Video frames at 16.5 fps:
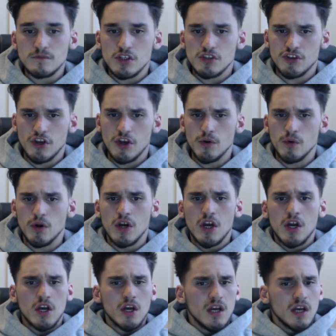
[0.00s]
So
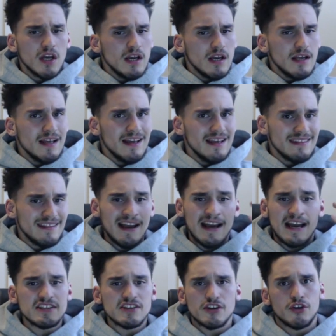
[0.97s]
that
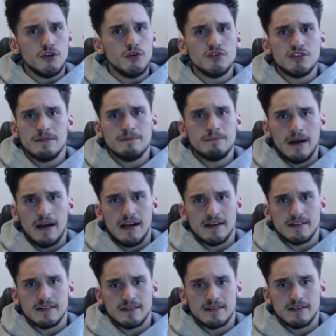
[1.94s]
has a huge
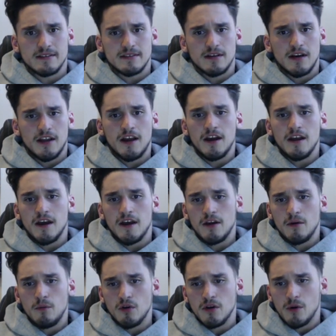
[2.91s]
impact, and I
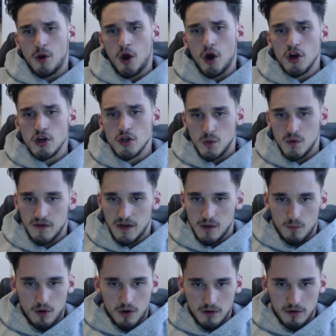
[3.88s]
don't want to argue with
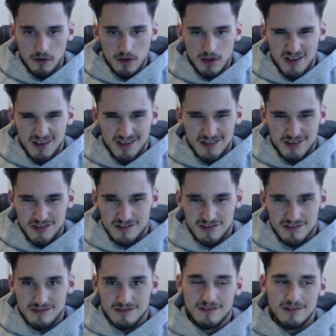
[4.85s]
anyone.
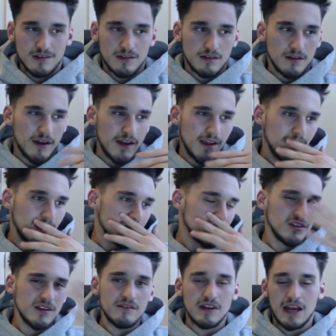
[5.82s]
I
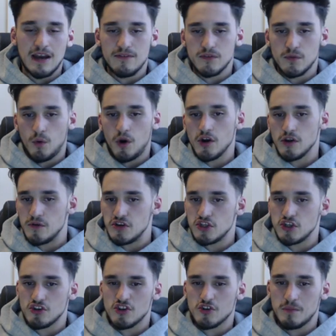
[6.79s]
shouldn't even have to argue. It
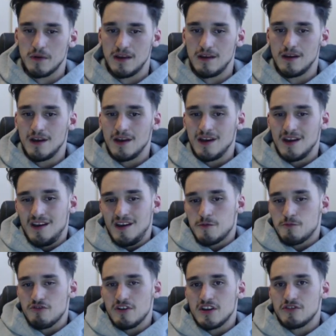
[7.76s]
should just be, it's
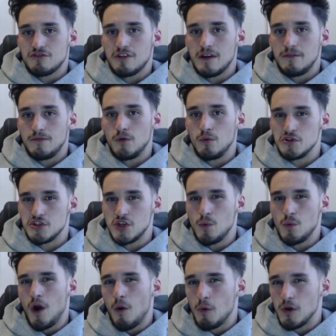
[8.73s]
pretty straightforward.
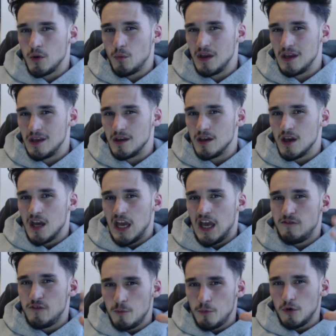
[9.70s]
You are what you eat.
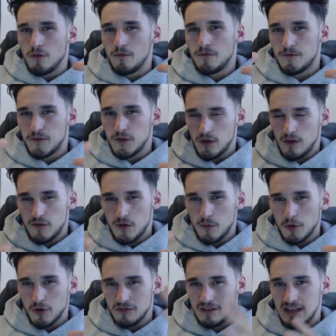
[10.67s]
If you
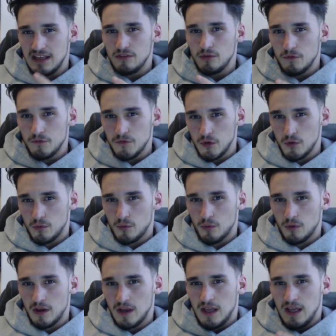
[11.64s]
put diesel
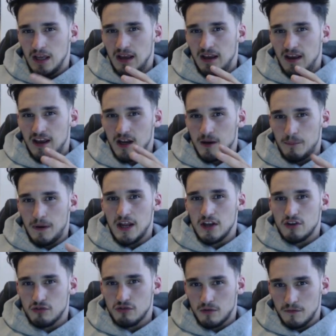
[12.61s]
fuel in a
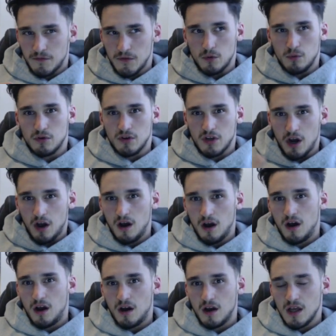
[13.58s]
petrol fueled
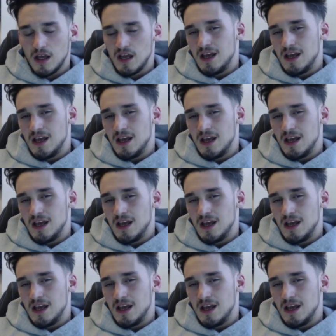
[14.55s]
car,